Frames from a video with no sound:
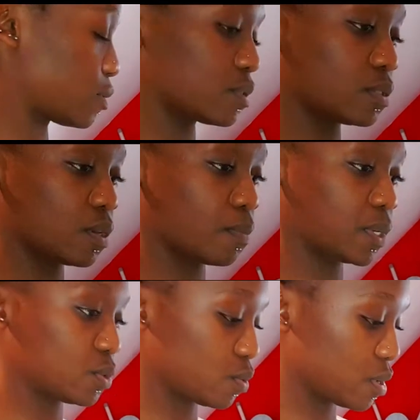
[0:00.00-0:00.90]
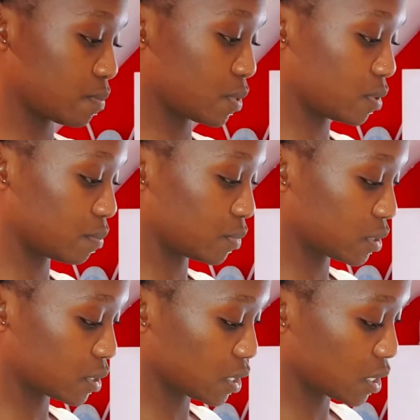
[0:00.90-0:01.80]
So my soya milk, I'm
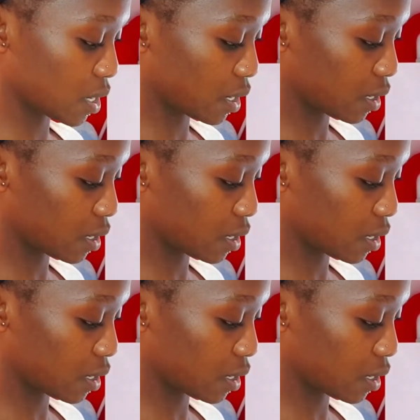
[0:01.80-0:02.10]
just gonna add.